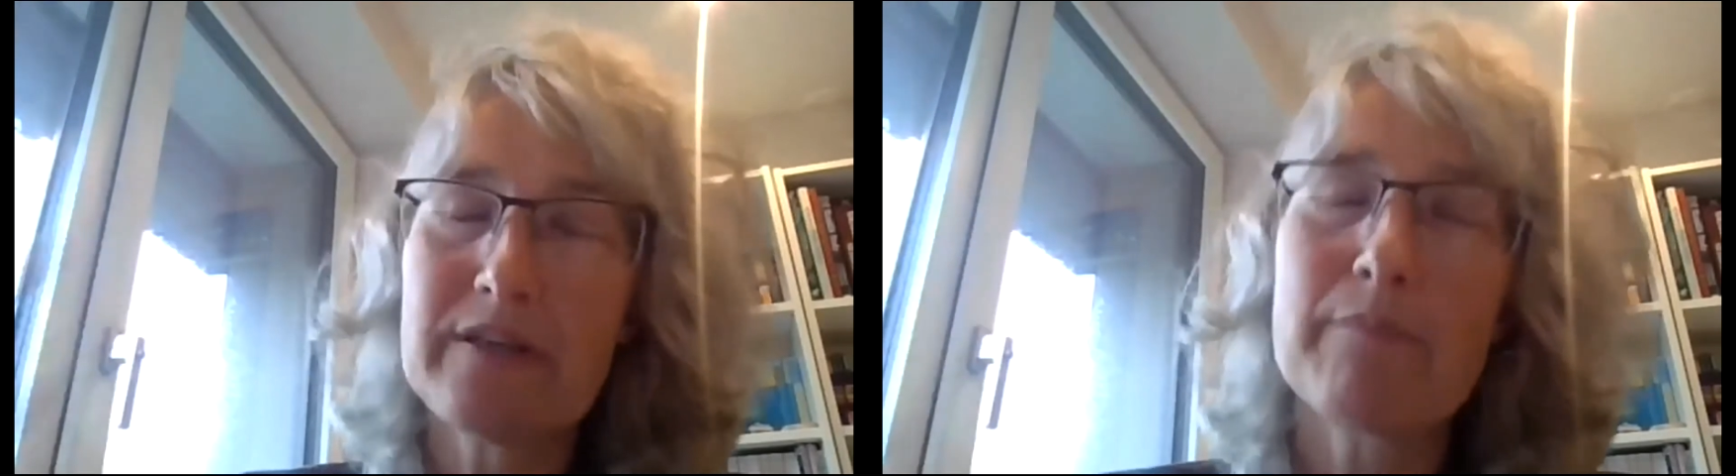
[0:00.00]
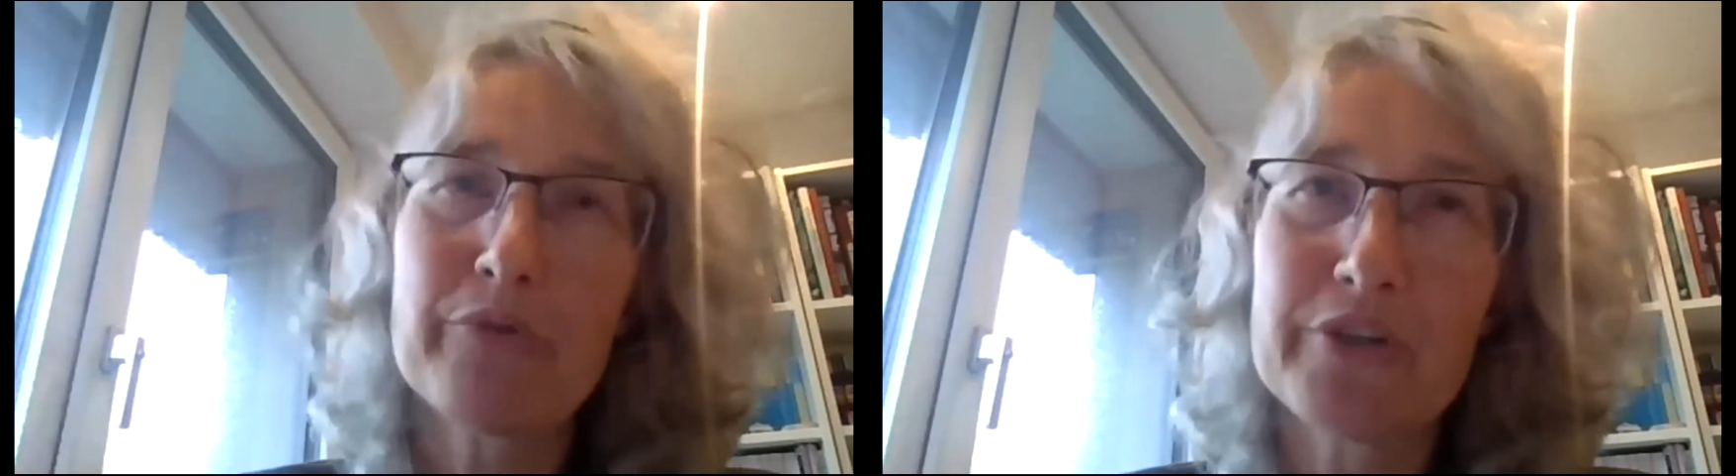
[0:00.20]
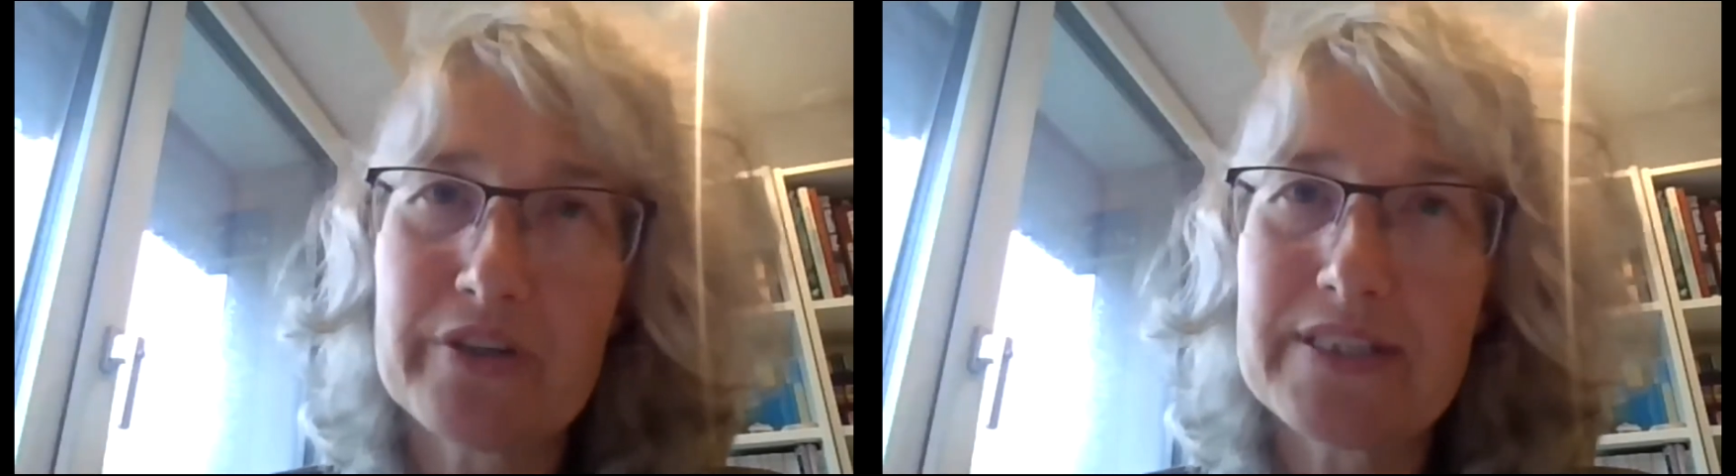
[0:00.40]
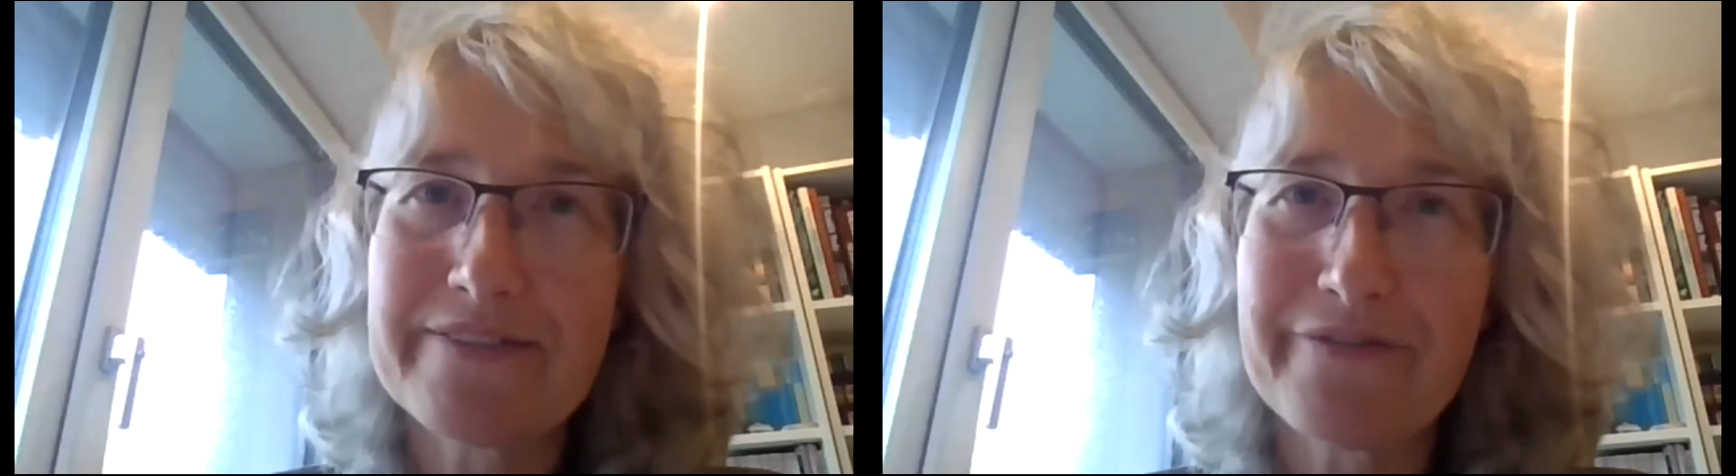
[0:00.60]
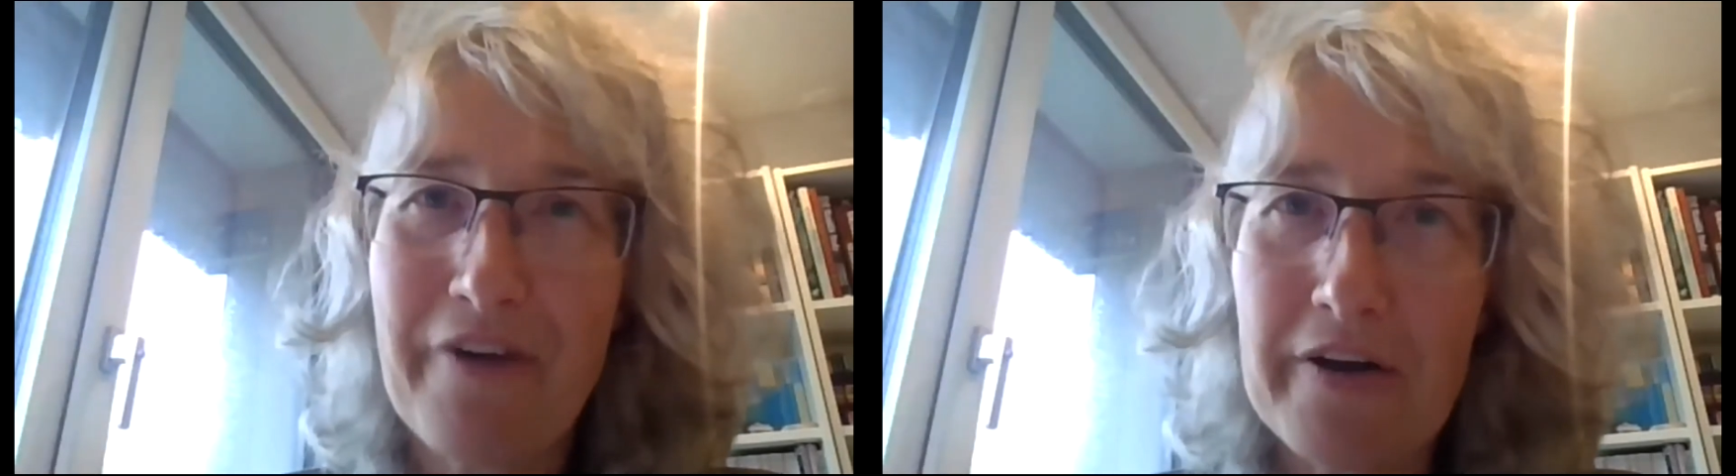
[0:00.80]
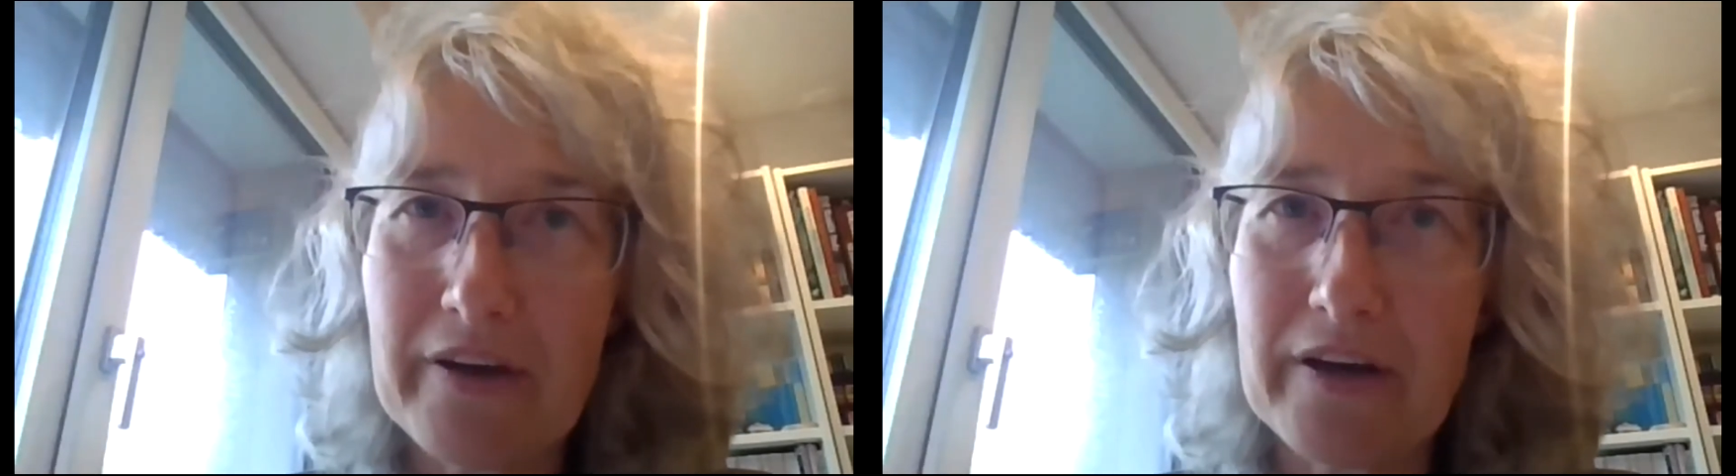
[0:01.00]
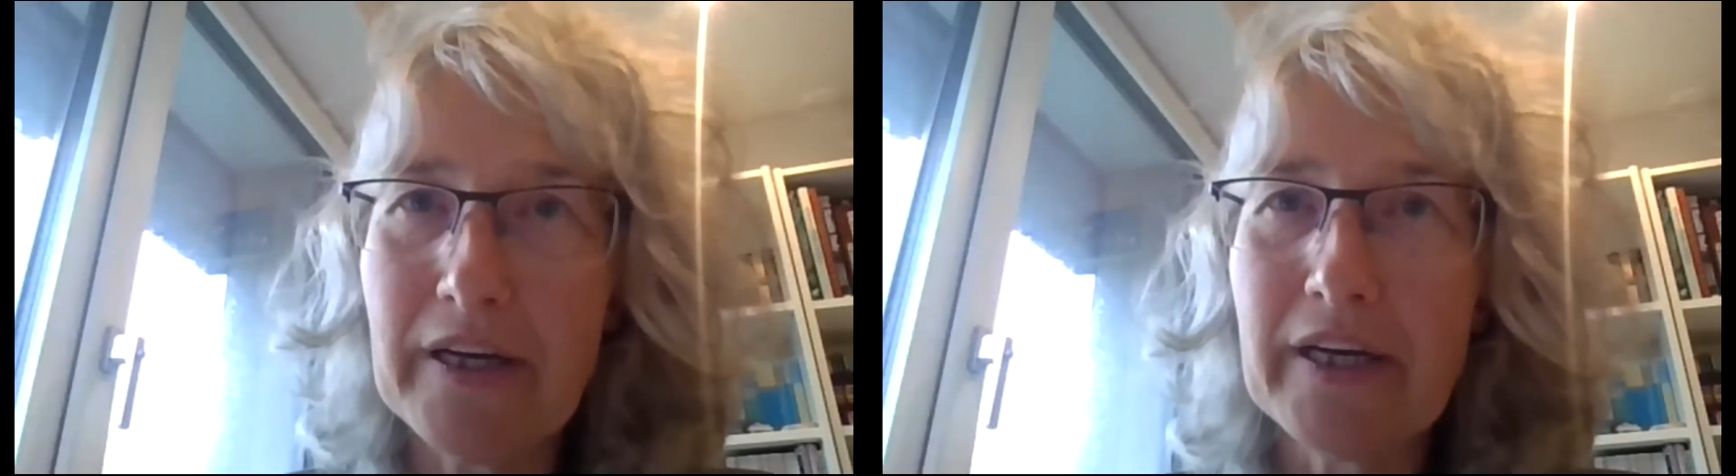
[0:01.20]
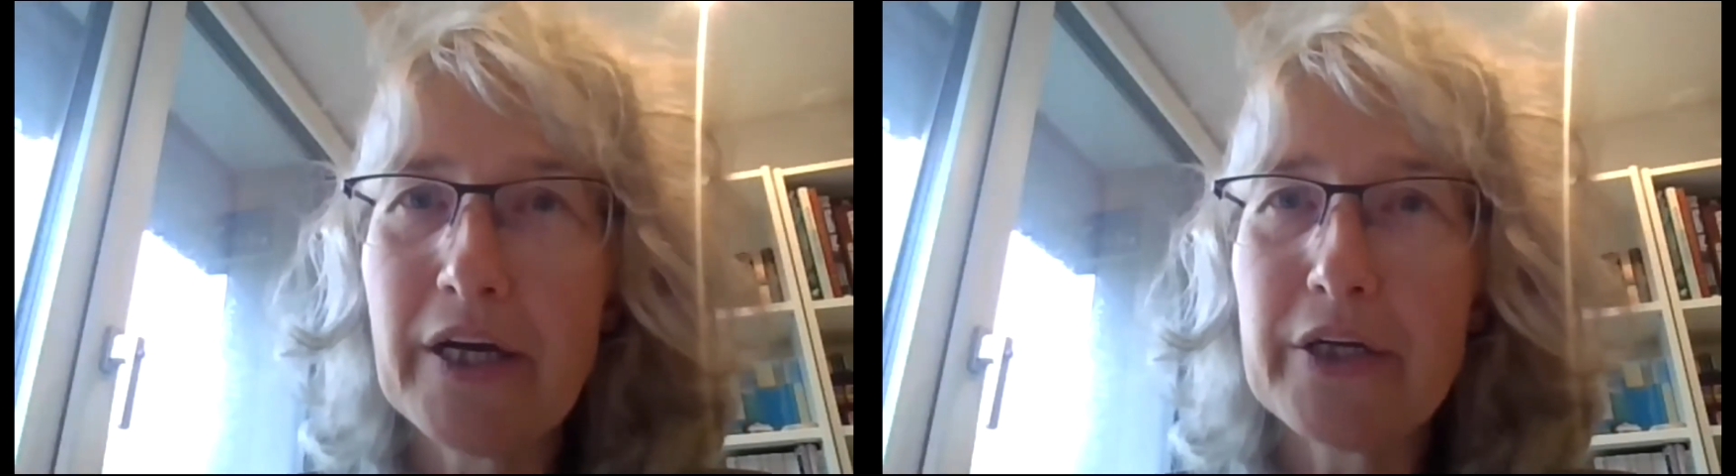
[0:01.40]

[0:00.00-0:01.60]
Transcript: the temperatures further